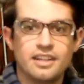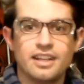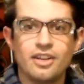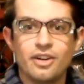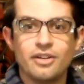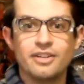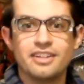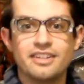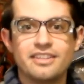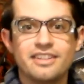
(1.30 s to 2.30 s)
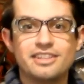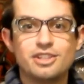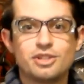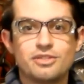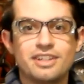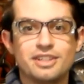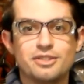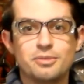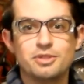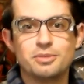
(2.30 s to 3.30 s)
Hello, this is
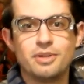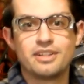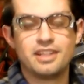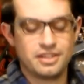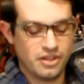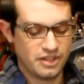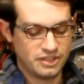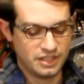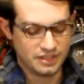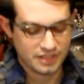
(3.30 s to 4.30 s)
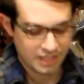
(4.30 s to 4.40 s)
Chris from Suprock Technologies,